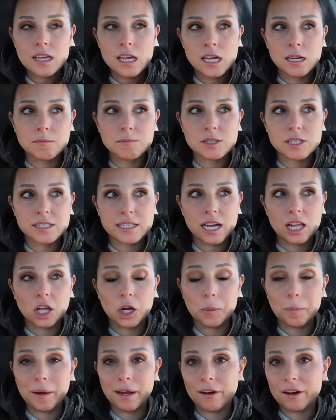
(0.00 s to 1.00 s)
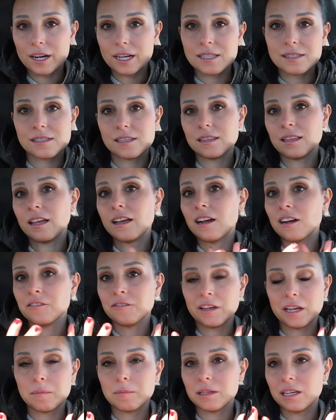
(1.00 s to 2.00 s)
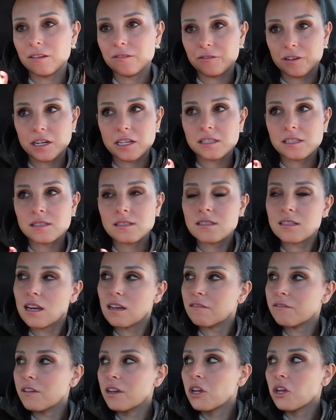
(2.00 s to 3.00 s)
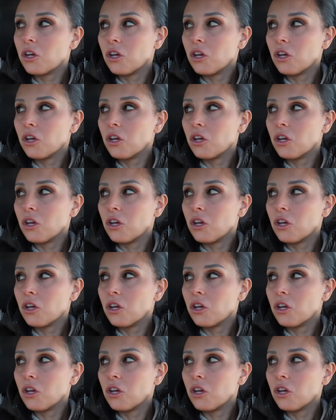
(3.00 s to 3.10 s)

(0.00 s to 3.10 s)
and to tell our parents and like our family and friends and stuff.